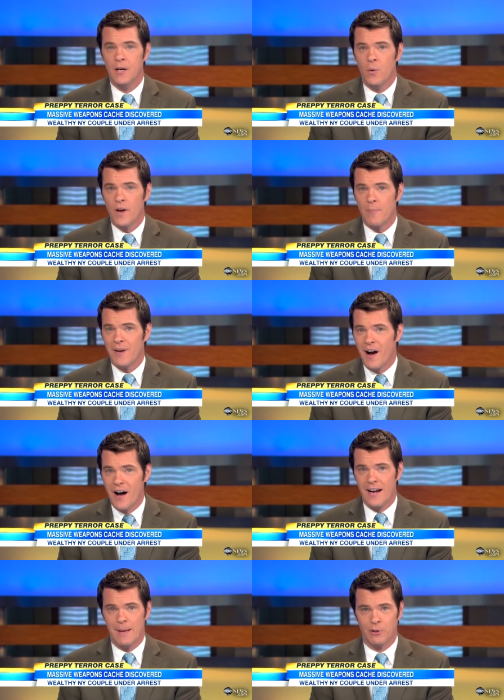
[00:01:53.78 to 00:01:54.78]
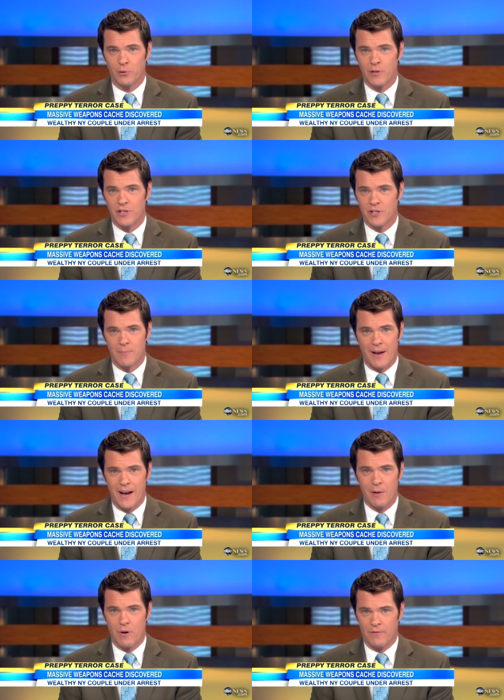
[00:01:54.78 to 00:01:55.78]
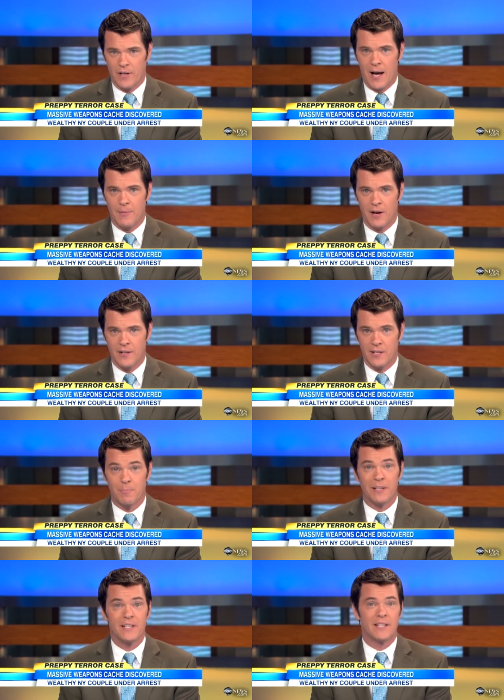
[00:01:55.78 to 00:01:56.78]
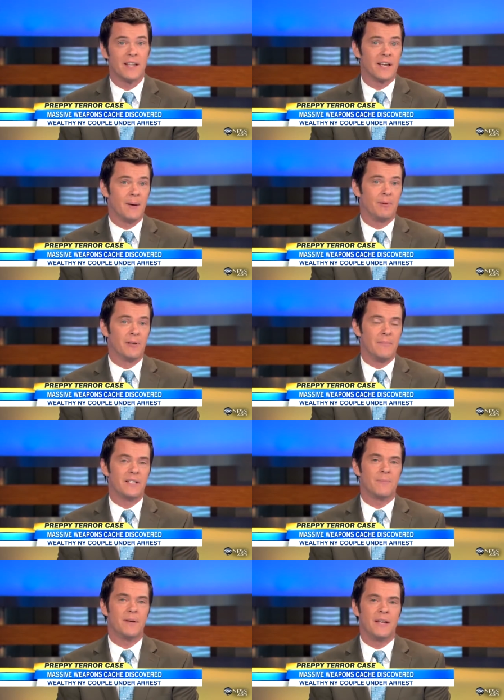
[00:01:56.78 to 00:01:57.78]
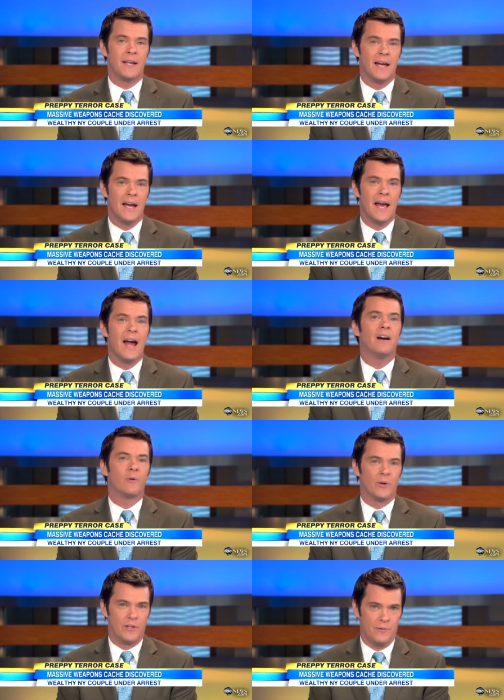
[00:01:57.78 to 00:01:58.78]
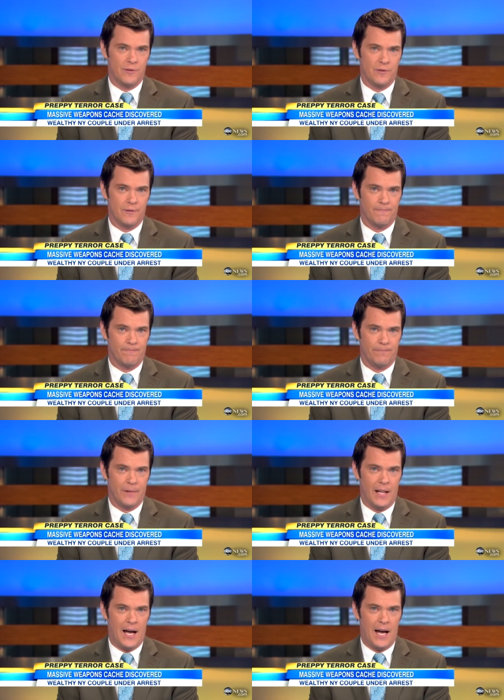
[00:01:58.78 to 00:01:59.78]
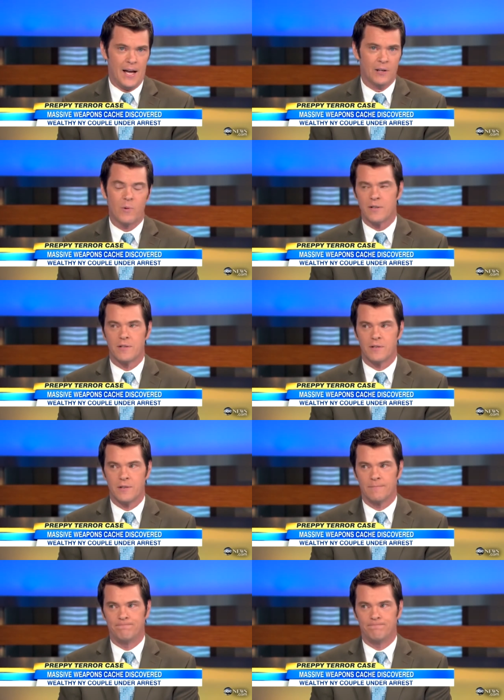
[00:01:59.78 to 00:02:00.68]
We have been unable to reach just about anyone for comment on this. Police say the couple admit to being heroin users. A lot of questions here.